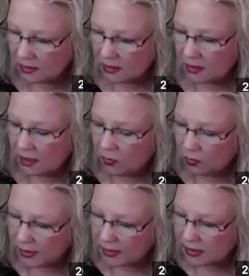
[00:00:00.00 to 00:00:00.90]
It
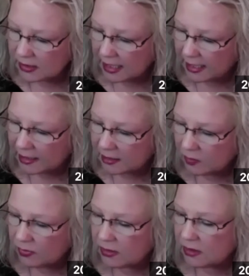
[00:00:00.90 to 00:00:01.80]
works in
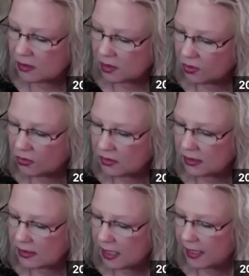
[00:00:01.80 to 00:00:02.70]
tandem with the soul's
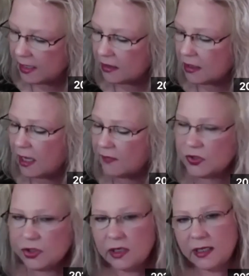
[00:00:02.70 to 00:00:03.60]
desired life
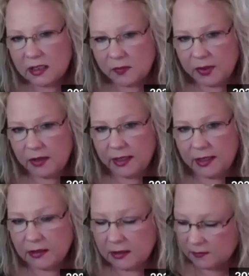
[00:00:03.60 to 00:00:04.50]
journey
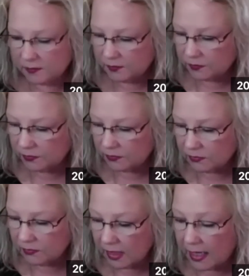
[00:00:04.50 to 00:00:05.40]
experience.
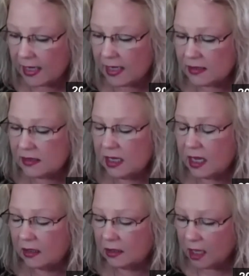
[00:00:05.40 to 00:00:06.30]
As
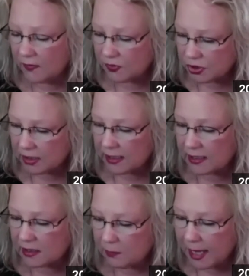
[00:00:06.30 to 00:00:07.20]
a life journey
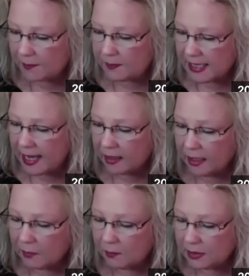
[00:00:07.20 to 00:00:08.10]
is mapped out
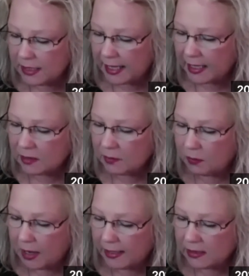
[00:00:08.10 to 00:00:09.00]
and planned
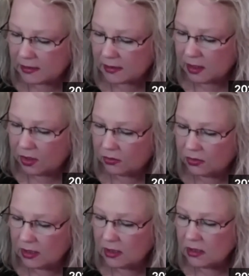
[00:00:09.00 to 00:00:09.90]
by a soul,
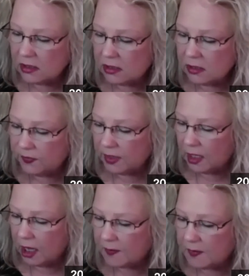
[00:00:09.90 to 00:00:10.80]
different
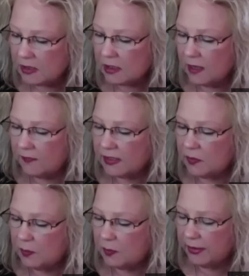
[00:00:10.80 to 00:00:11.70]
options of
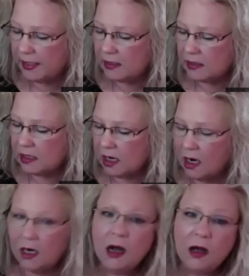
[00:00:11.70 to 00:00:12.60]
experience
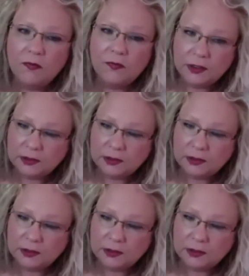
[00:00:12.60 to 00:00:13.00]
are offered.